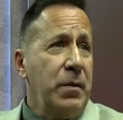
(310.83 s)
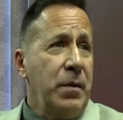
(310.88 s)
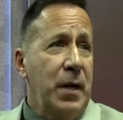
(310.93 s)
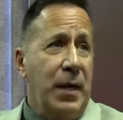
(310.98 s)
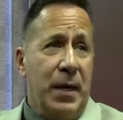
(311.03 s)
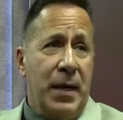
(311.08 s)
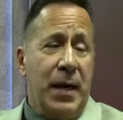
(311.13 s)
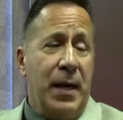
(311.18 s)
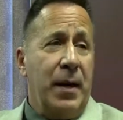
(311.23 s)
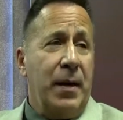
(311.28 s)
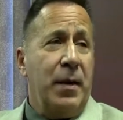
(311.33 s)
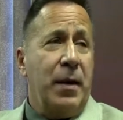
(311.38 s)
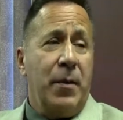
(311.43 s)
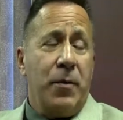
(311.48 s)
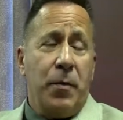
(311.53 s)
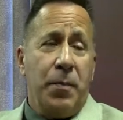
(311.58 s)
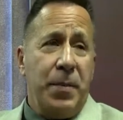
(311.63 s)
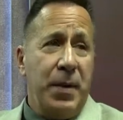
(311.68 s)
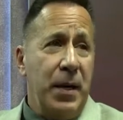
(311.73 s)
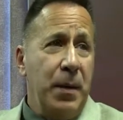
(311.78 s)
Again,
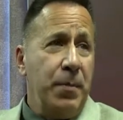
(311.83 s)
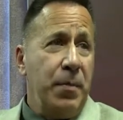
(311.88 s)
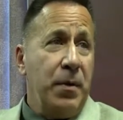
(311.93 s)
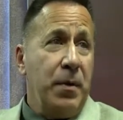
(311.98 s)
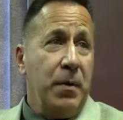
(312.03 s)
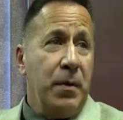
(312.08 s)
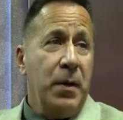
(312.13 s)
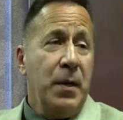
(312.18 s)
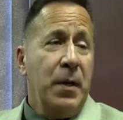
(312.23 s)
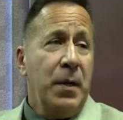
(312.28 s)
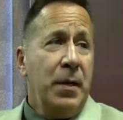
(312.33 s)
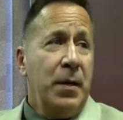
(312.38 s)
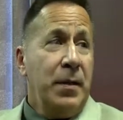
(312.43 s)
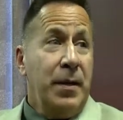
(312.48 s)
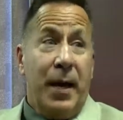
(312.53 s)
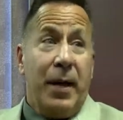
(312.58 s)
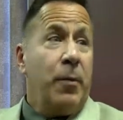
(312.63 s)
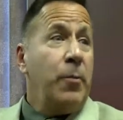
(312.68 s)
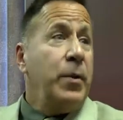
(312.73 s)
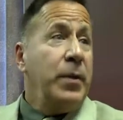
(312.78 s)
other people
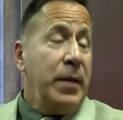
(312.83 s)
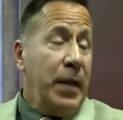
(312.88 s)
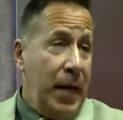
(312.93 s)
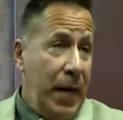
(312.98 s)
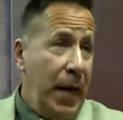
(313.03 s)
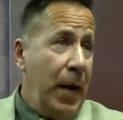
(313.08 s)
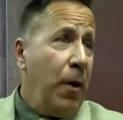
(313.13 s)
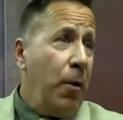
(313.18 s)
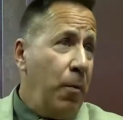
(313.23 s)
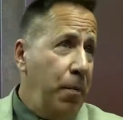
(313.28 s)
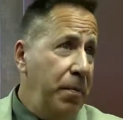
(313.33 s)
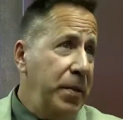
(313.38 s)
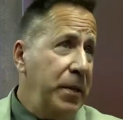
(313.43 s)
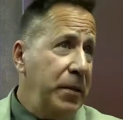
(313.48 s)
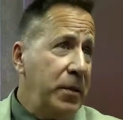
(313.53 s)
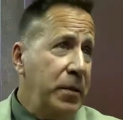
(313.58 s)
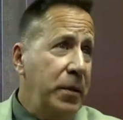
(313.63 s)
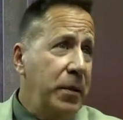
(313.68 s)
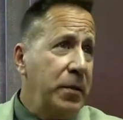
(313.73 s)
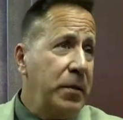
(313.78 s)
that are in the hair
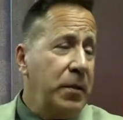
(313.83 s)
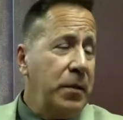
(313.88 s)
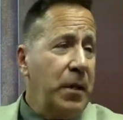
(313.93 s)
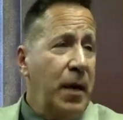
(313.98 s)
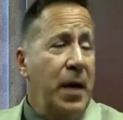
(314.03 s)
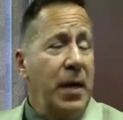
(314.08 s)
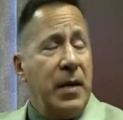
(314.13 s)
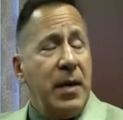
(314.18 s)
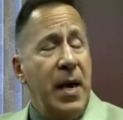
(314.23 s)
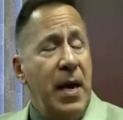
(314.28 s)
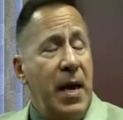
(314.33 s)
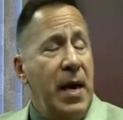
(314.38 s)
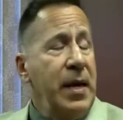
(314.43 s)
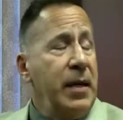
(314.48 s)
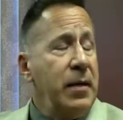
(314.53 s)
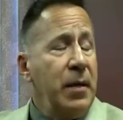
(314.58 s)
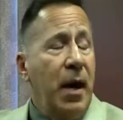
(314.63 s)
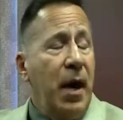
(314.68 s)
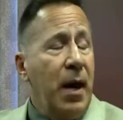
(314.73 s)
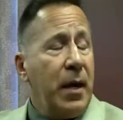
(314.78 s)
business, aka
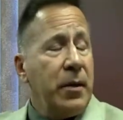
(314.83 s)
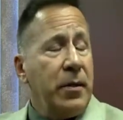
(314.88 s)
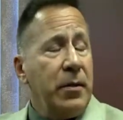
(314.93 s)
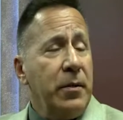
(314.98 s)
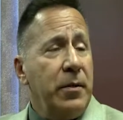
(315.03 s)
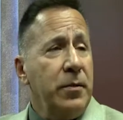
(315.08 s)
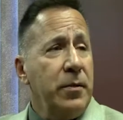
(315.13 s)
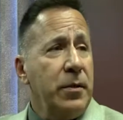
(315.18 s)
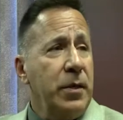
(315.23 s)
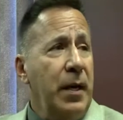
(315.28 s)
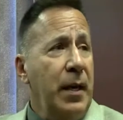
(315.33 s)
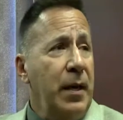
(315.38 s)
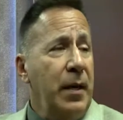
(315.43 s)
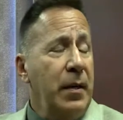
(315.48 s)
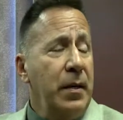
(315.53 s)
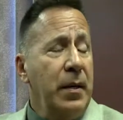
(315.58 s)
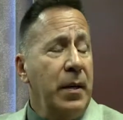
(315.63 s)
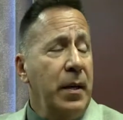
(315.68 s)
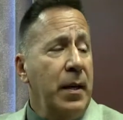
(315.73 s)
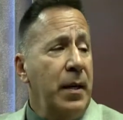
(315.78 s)
doctors
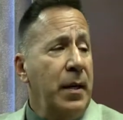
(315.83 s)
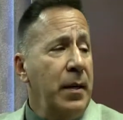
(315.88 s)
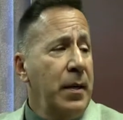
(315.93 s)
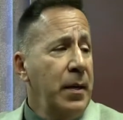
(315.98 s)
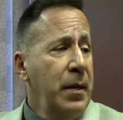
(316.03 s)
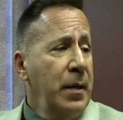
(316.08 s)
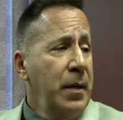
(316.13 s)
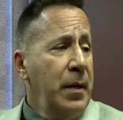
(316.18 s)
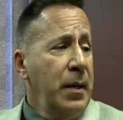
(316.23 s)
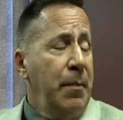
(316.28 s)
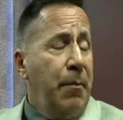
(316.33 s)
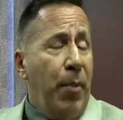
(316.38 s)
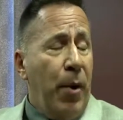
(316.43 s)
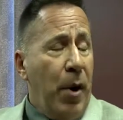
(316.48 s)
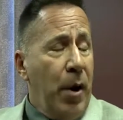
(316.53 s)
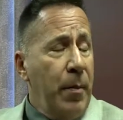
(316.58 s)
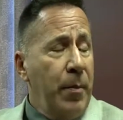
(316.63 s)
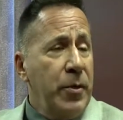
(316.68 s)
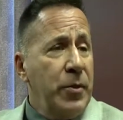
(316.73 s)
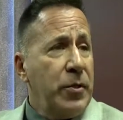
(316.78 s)
and
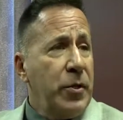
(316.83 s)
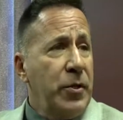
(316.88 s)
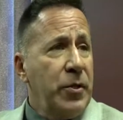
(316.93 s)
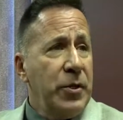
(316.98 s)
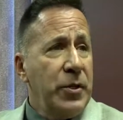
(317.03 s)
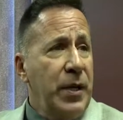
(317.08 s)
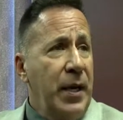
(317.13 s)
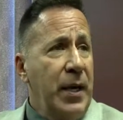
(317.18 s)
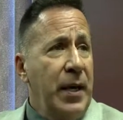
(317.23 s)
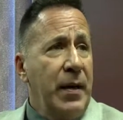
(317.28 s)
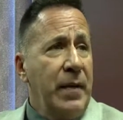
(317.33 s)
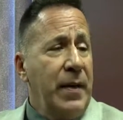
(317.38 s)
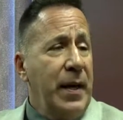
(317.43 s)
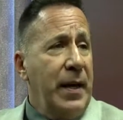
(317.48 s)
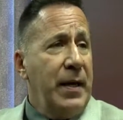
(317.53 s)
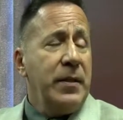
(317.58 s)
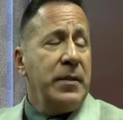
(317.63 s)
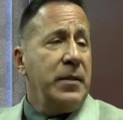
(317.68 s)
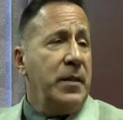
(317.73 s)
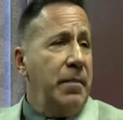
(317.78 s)
barbers, are saying
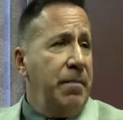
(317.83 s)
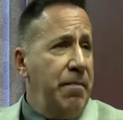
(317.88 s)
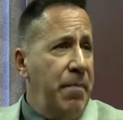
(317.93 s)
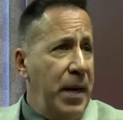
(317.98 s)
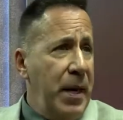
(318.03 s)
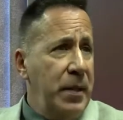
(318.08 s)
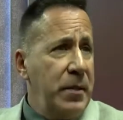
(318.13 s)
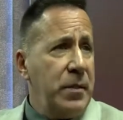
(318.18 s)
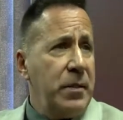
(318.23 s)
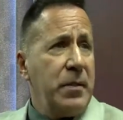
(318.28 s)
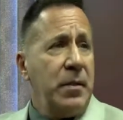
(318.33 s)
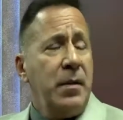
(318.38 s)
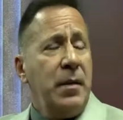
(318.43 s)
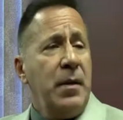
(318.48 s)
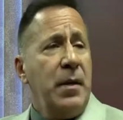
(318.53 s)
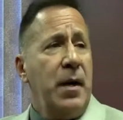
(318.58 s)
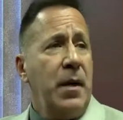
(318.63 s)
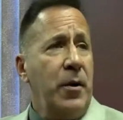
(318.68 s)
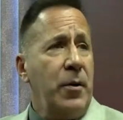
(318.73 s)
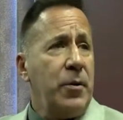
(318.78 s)
that it's the best
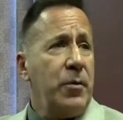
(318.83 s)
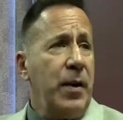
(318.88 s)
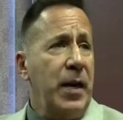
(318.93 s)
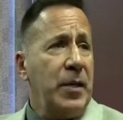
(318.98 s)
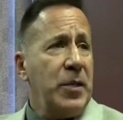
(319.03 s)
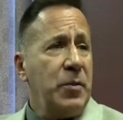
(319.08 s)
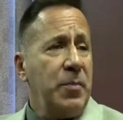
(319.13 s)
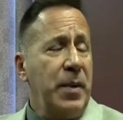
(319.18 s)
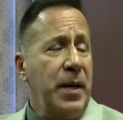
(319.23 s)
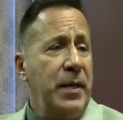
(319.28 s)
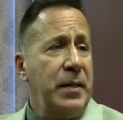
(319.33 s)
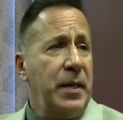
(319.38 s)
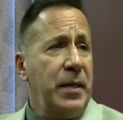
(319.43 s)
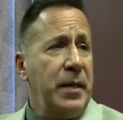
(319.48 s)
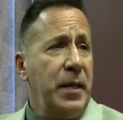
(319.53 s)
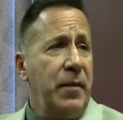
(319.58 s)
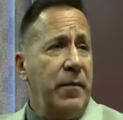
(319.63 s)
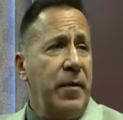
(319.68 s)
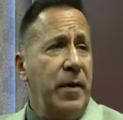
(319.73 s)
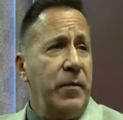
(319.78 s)
hair transplant that
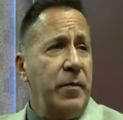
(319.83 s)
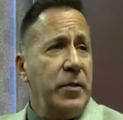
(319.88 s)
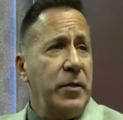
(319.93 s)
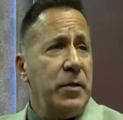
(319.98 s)
they've ever